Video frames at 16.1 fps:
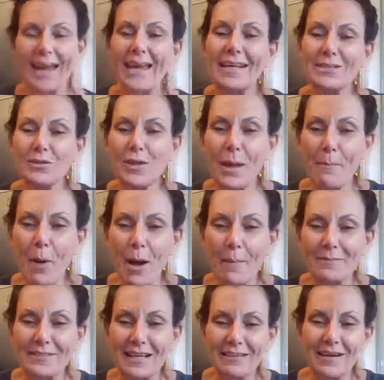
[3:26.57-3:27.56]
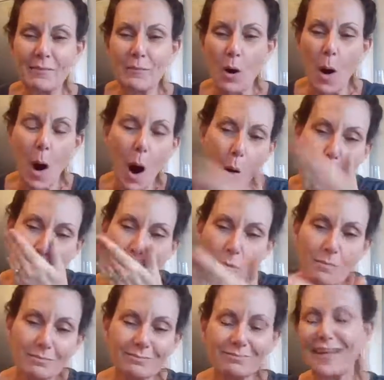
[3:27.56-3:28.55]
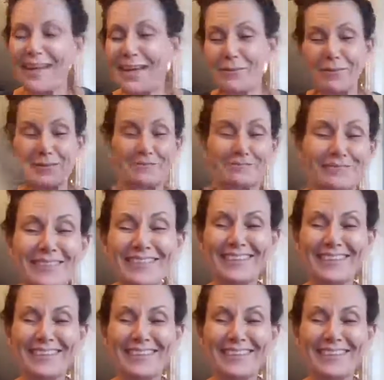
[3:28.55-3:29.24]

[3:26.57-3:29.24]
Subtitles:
can't do that pop sound anymore. Anyways,